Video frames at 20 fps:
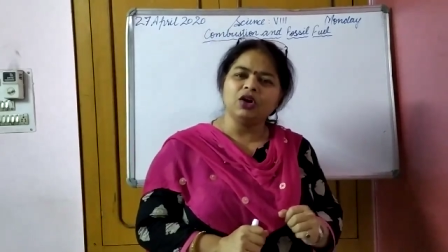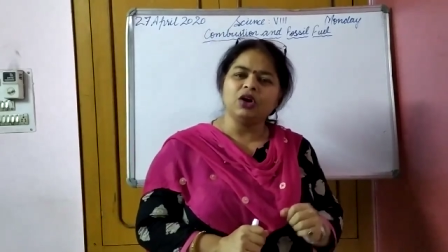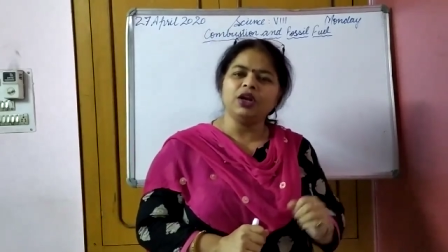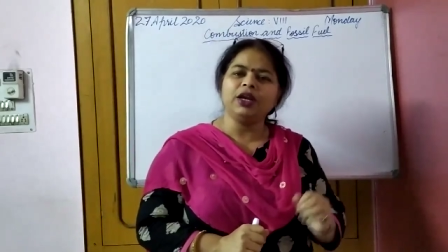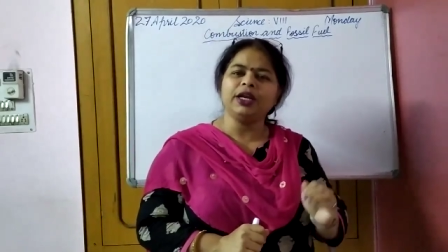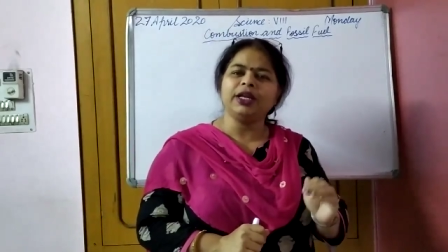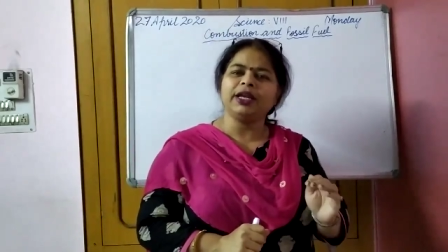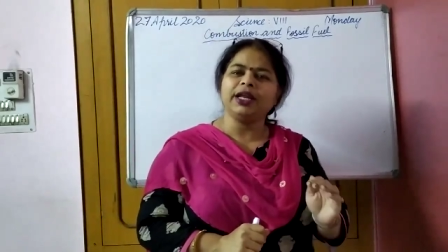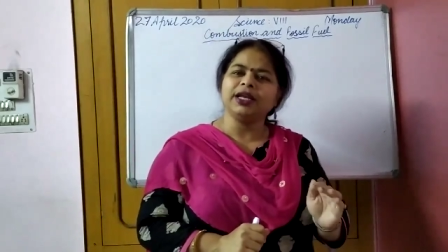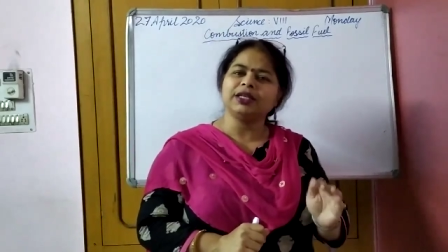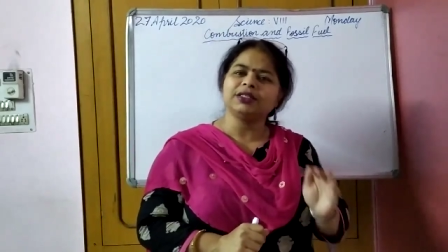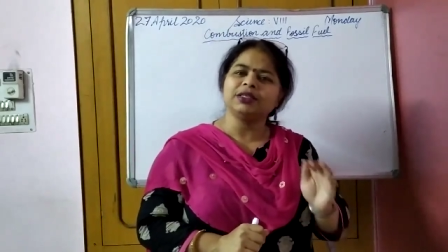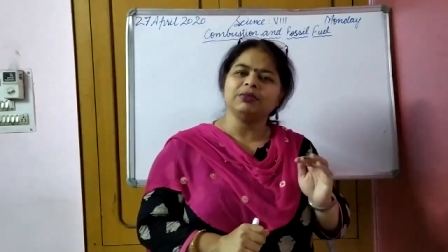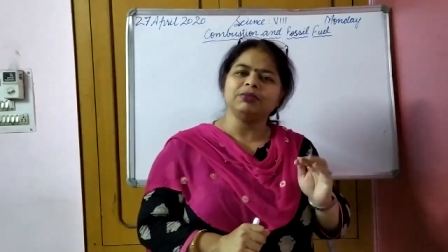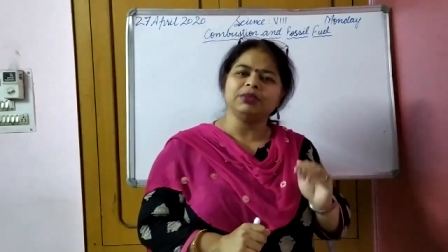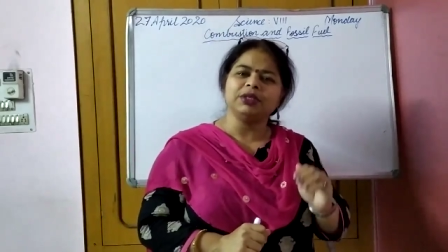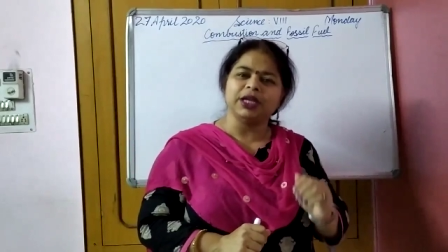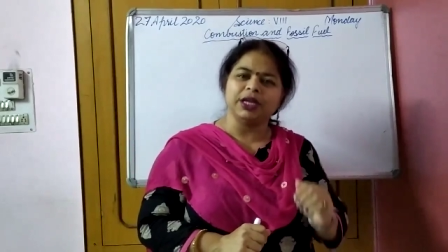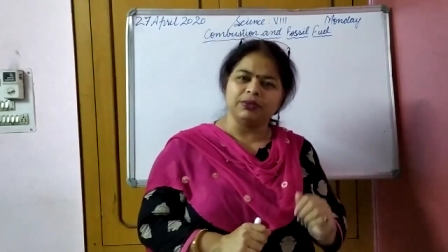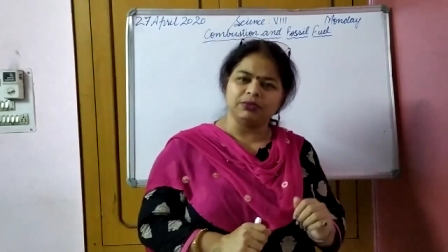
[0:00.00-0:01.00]
or it takes
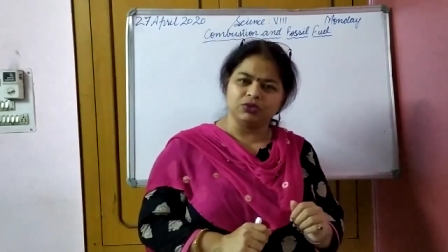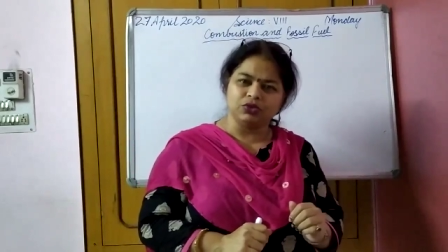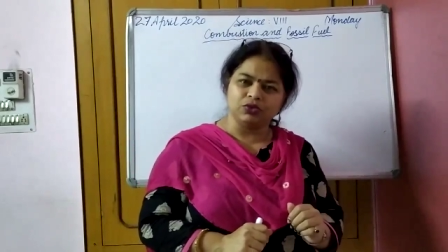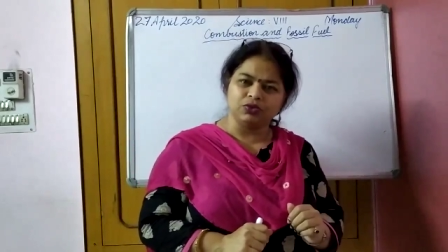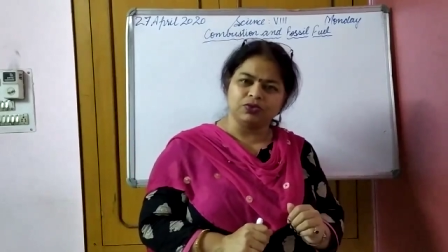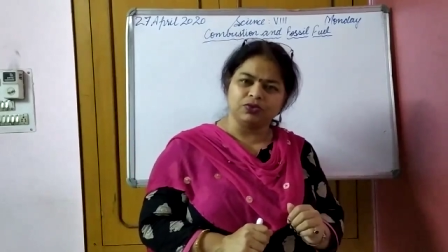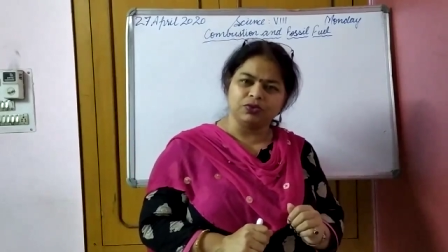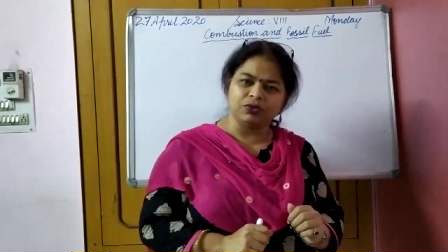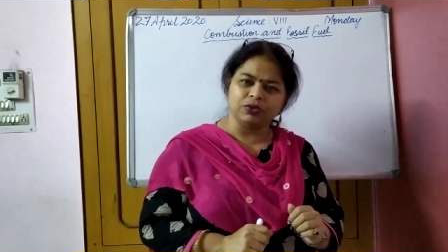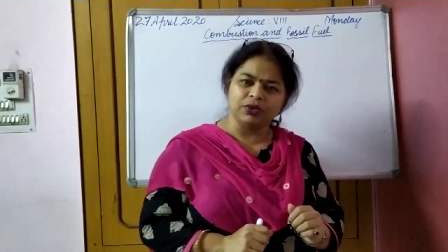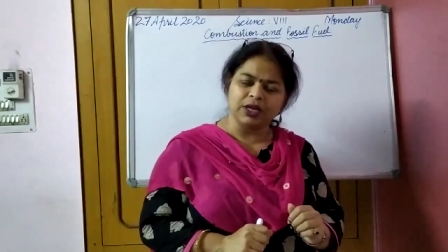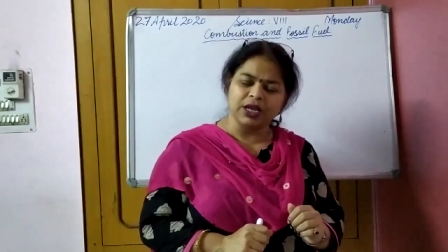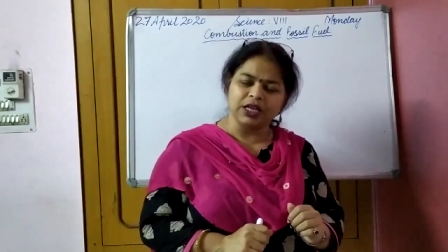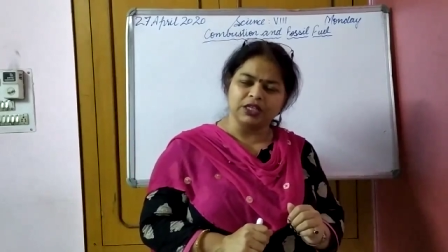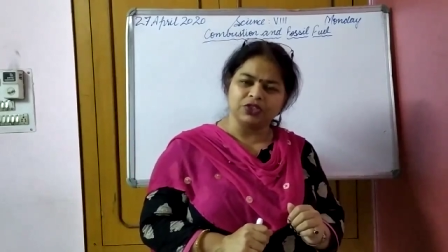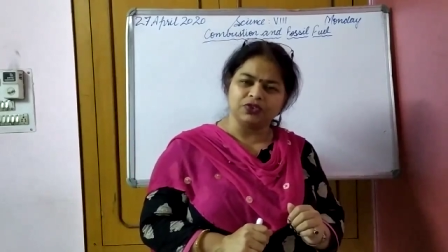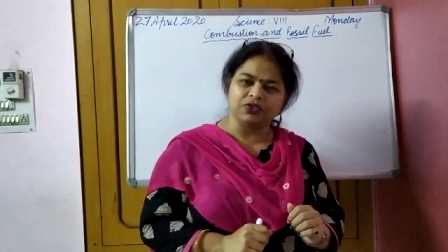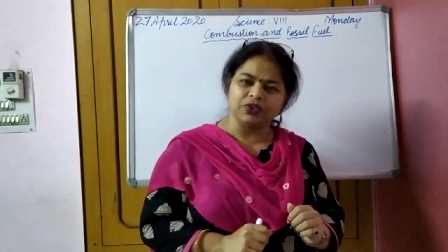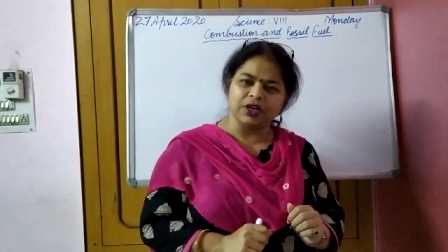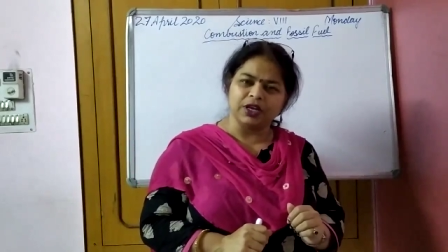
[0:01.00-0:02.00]
some time to
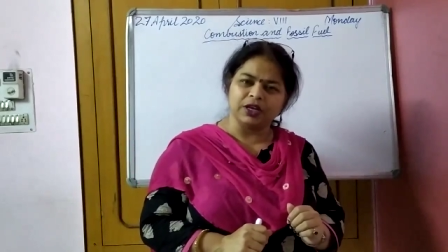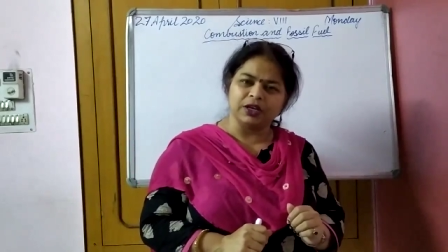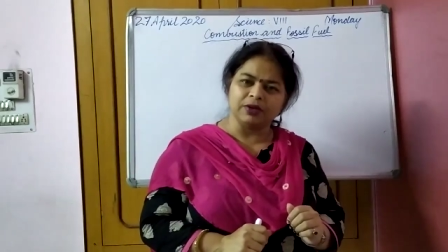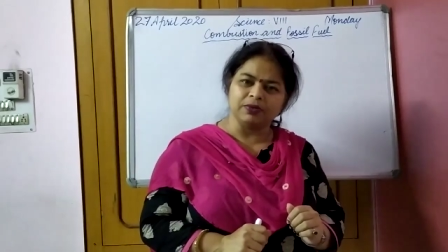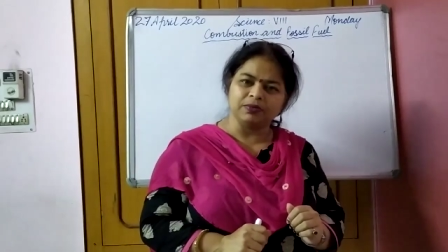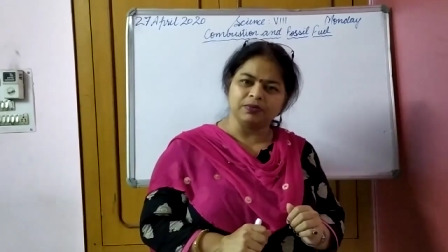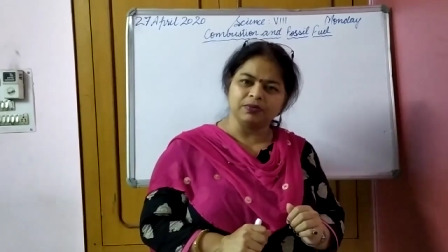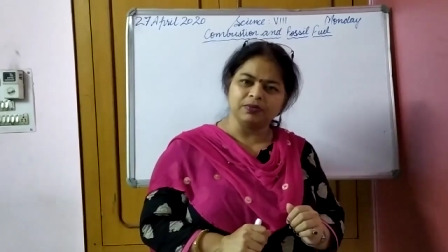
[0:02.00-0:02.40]
catch fire?